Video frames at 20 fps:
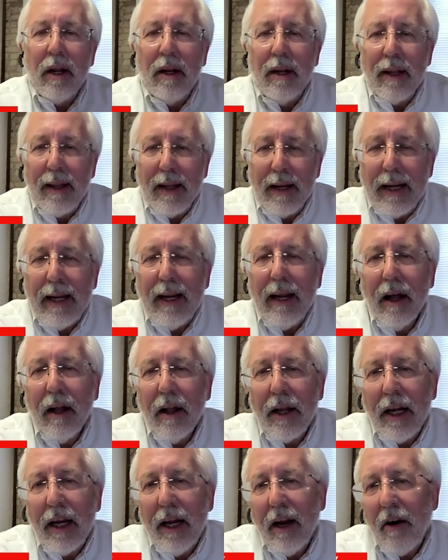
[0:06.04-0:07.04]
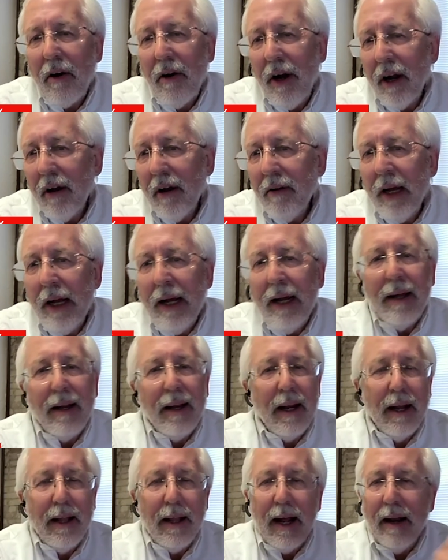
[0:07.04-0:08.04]
into the DLE area,
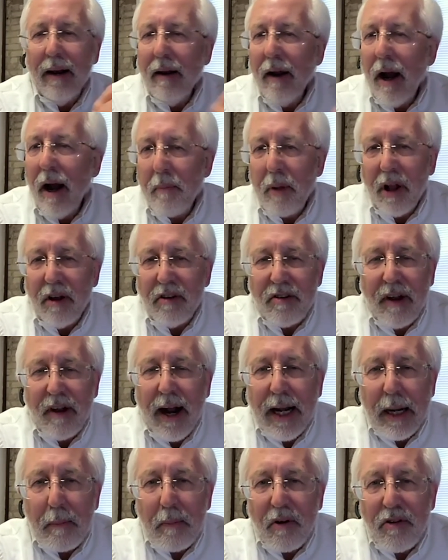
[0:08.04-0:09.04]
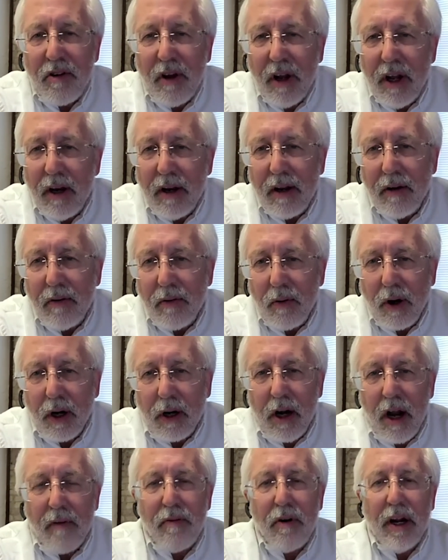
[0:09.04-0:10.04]
yeah, that not plus 90%
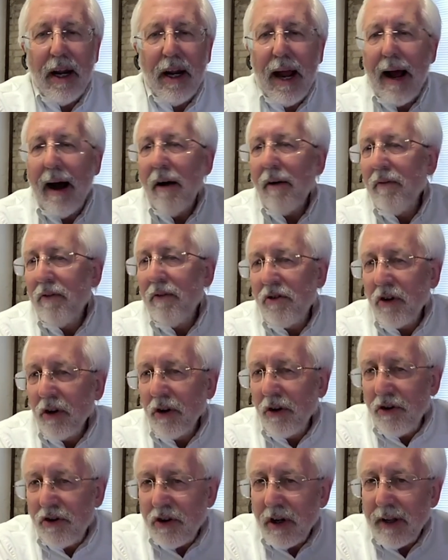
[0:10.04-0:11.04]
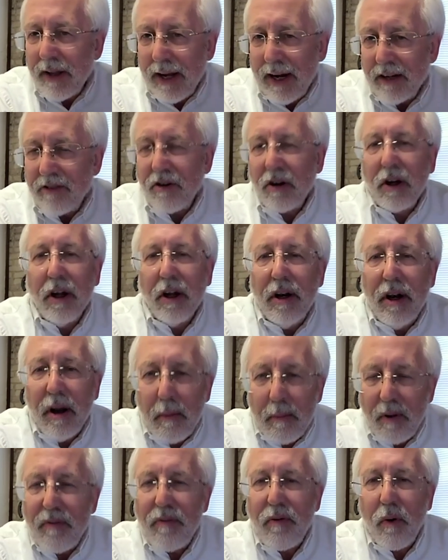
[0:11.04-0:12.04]
recovery out of solution, that's a good
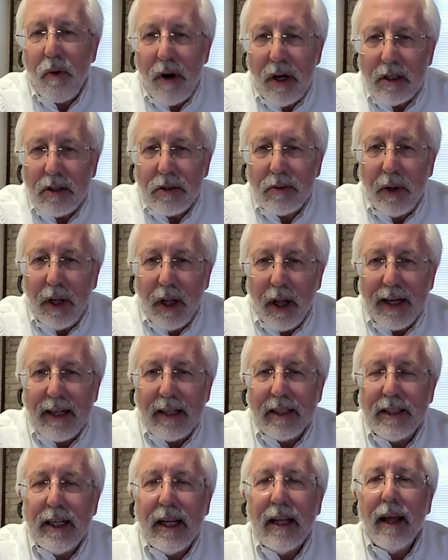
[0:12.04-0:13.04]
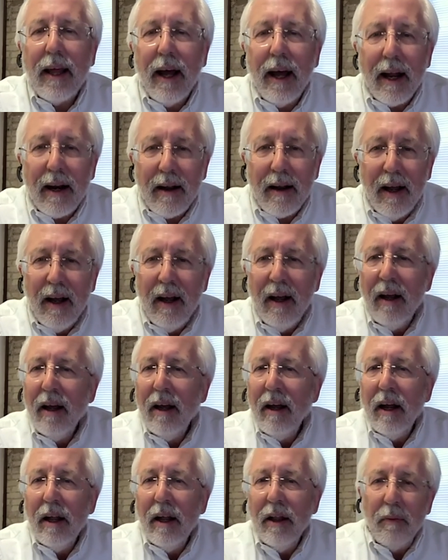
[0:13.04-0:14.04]
number for us. We like to see that.
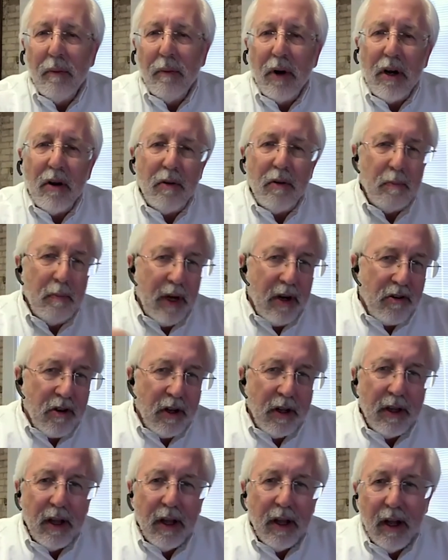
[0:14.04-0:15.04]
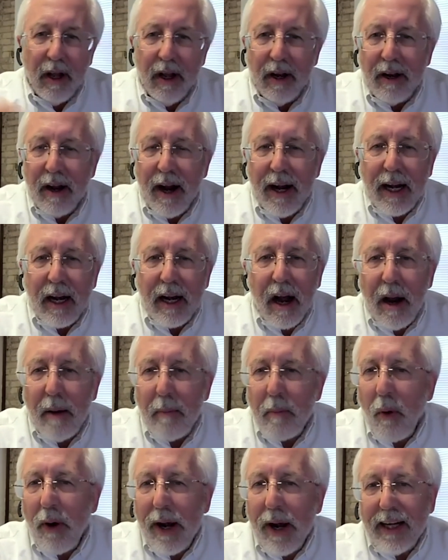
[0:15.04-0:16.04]
And then when you mentioned the
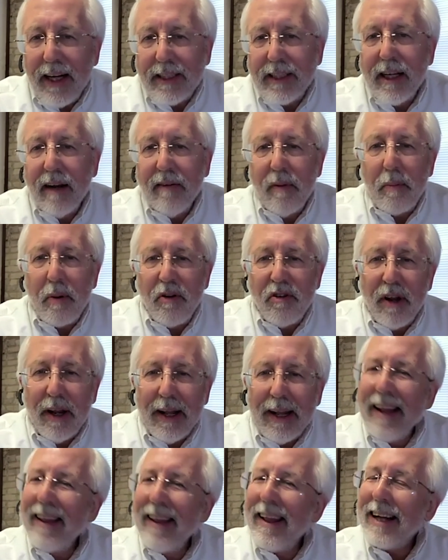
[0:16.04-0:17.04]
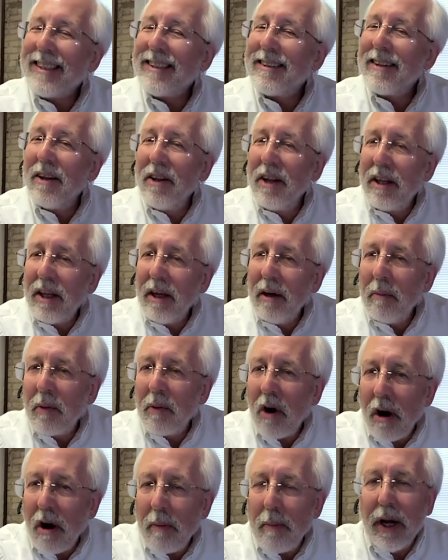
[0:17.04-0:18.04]
99.87%, that's the lithium
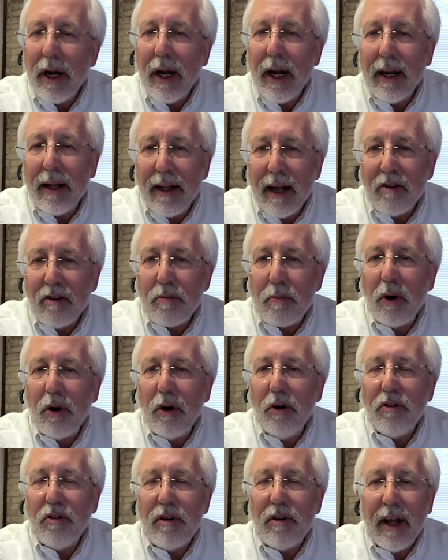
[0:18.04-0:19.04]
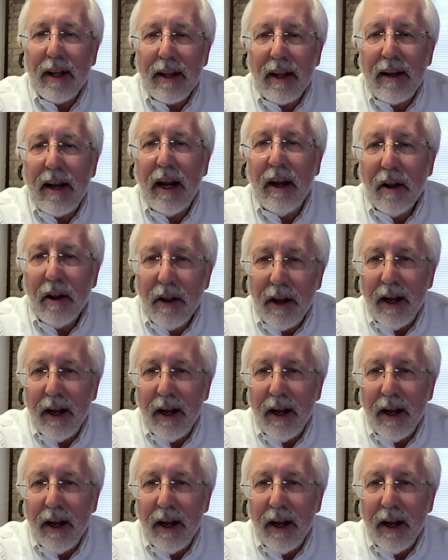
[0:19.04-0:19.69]
carbonate that's produced at the tail